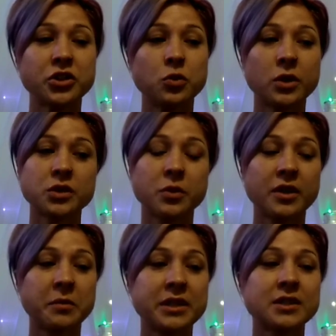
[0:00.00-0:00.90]
she works with
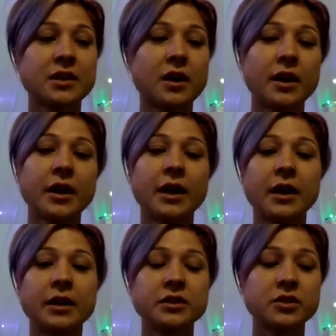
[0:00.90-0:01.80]
them in the sky.
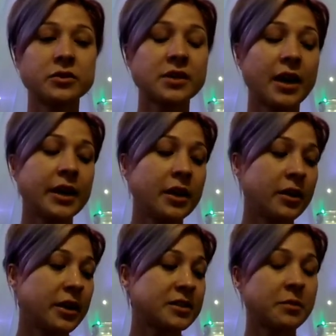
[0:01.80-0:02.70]
And so sky
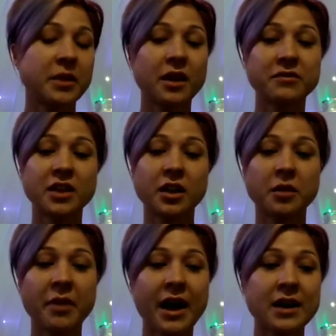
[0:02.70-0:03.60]
healing is something I've done in
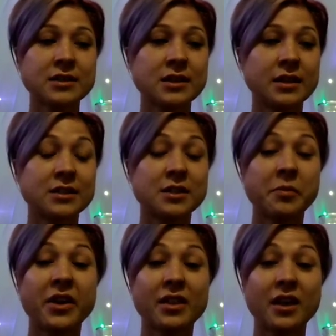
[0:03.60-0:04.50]
the past, and it's
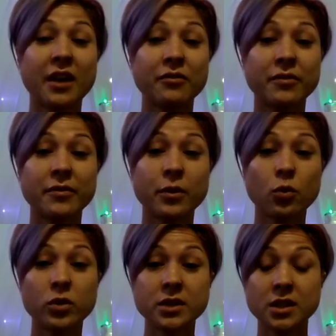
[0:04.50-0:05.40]
something that I've
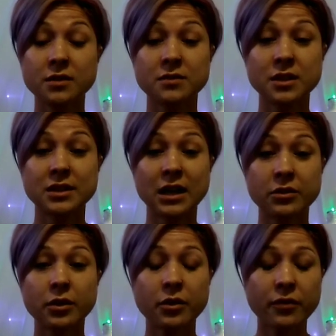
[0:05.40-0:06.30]
received a
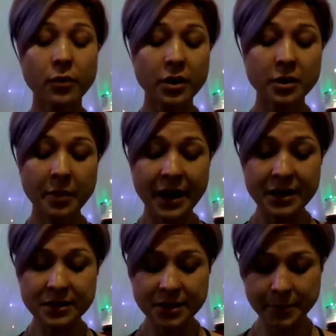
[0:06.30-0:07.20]
download for in the
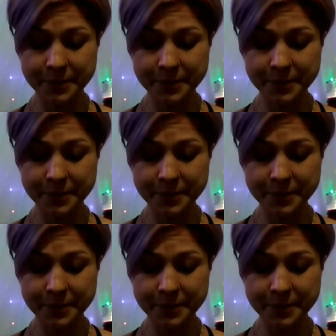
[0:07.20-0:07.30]
past.